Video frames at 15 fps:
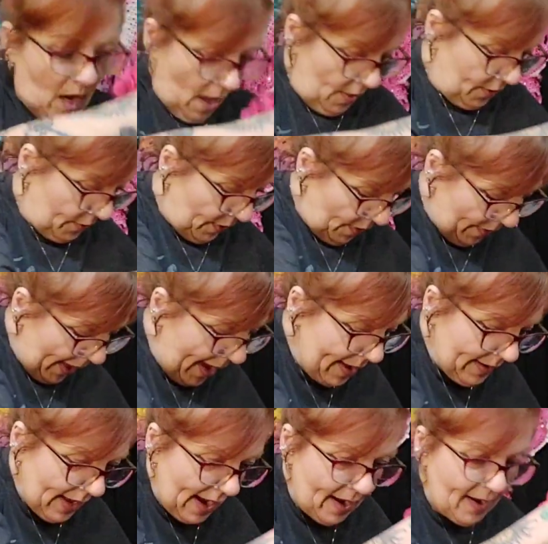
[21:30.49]
Other than
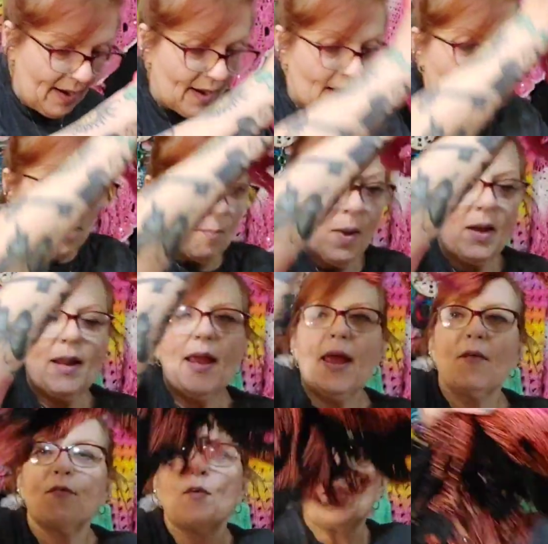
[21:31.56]
that, about
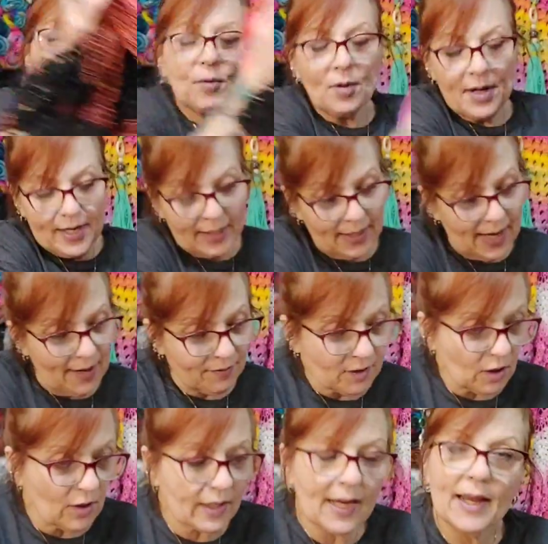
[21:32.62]
halfway through, I didn't have to
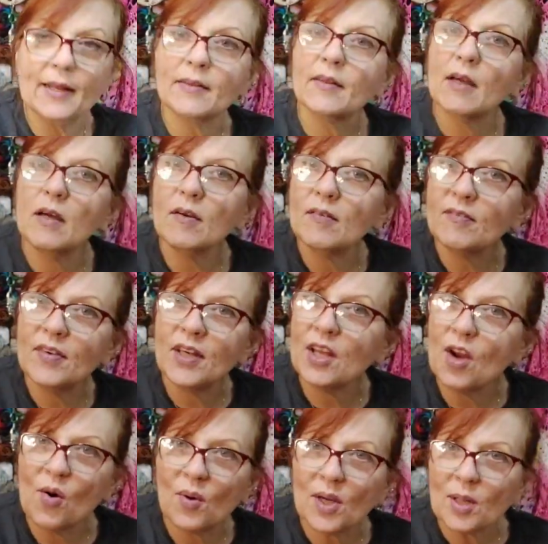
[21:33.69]
look at the
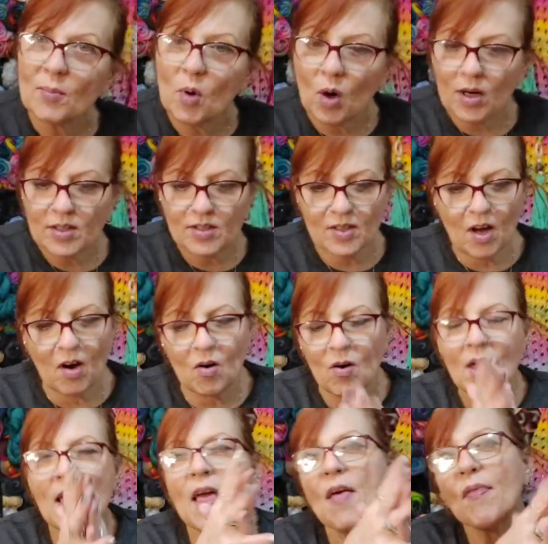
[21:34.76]
video anymore. So
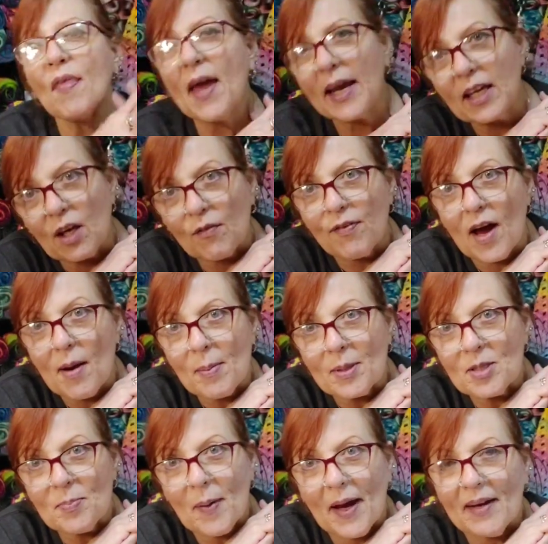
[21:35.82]
thank you, Fiber
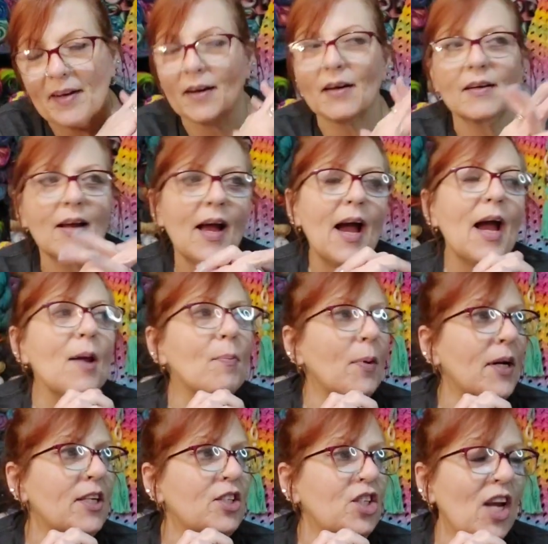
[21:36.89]
Spider. I
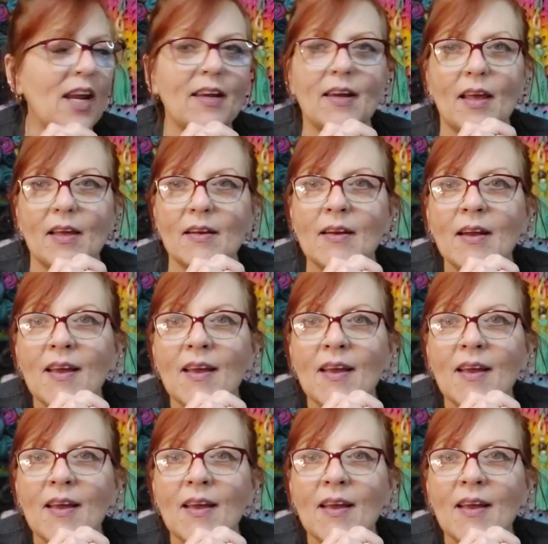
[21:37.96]
appreciate it.